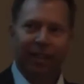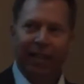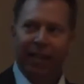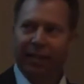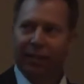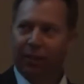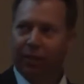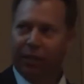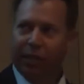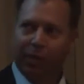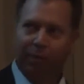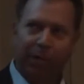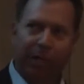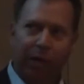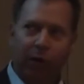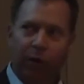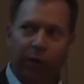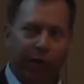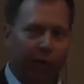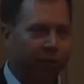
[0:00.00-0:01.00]
and look at the
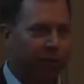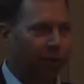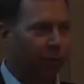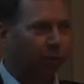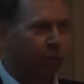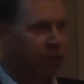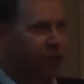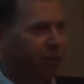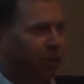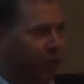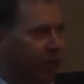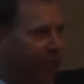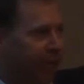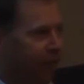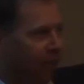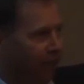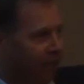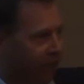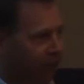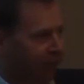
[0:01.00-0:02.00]
medical records on one
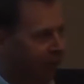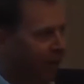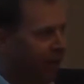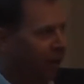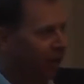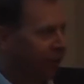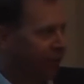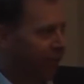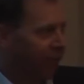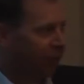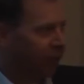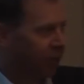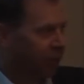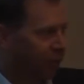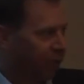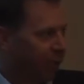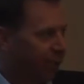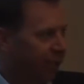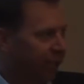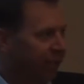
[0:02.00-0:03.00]
screen, look at the file on the other
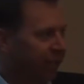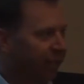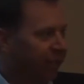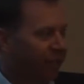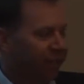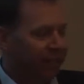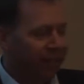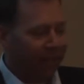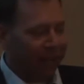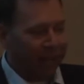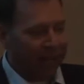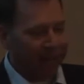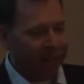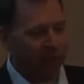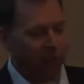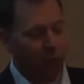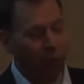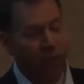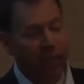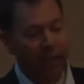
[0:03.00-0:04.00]
screen. And
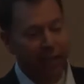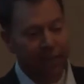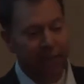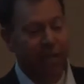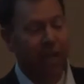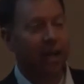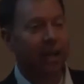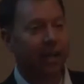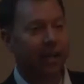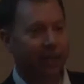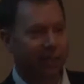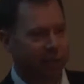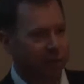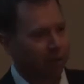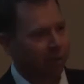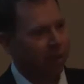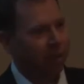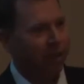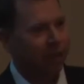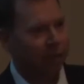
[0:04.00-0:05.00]
so what they've done
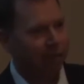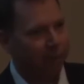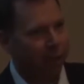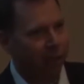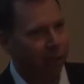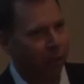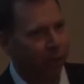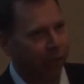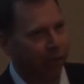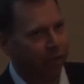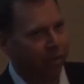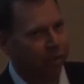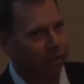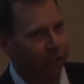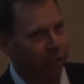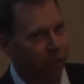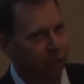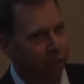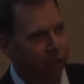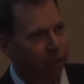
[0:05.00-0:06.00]
is gotten the medical records
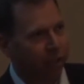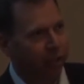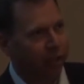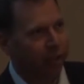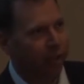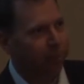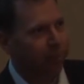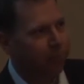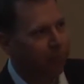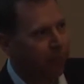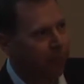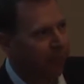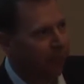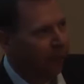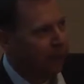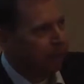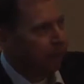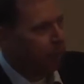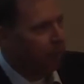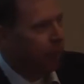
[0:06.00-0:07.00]
electronically,
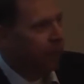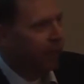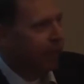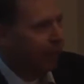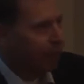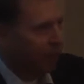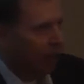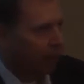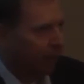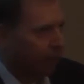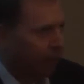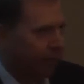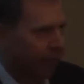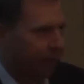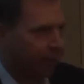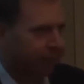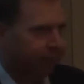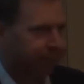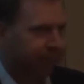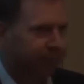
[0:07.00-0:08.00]
printed them on a
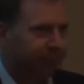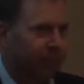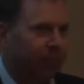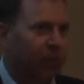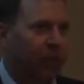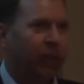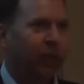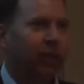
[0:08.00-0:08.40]
printer,